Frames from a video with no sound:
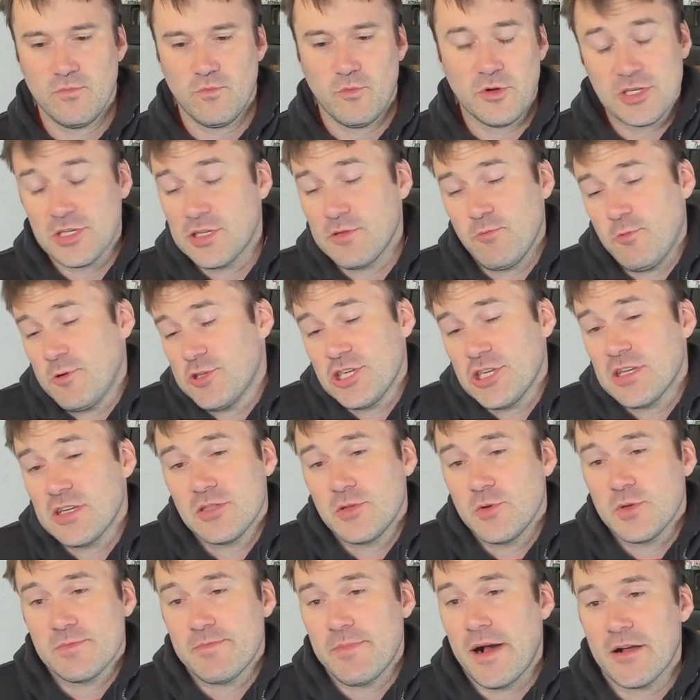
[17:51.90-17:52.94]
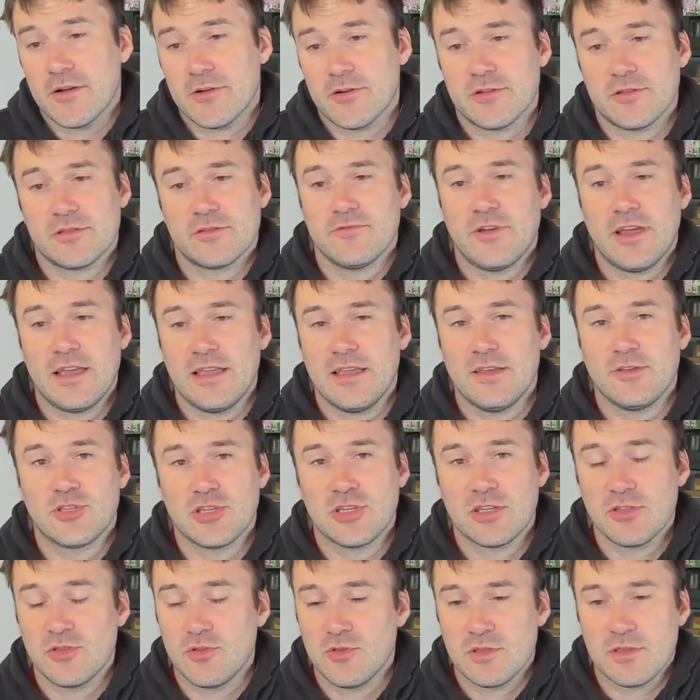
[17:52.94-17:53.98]
what, she could, what she could do is bonkers, right?
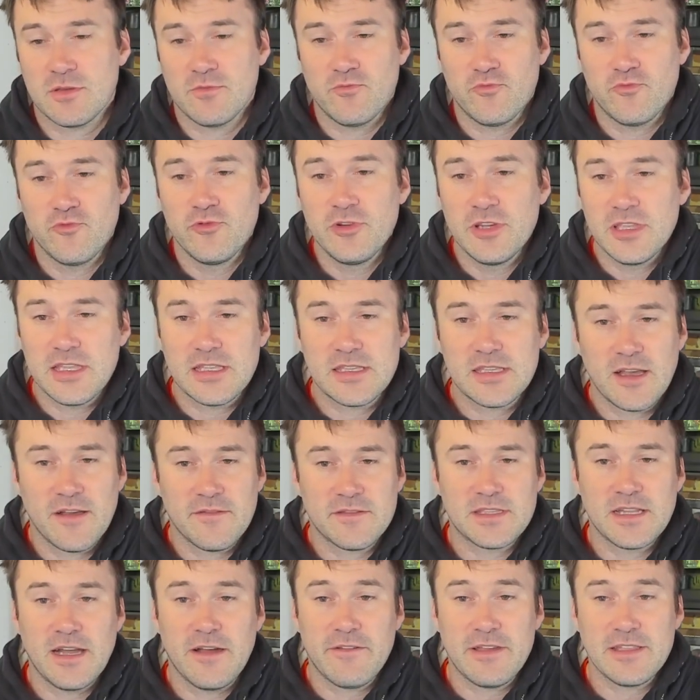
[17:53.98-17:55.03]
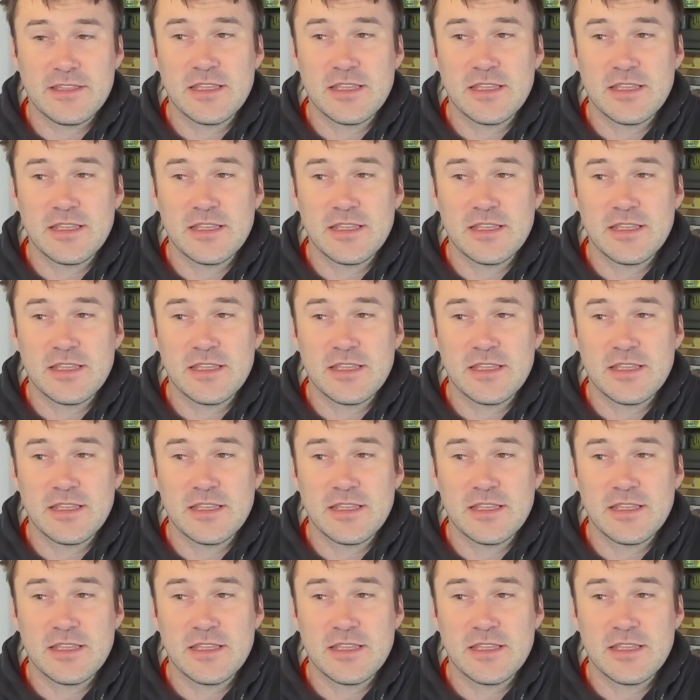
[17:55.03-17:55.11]
She could do some really tough stuff.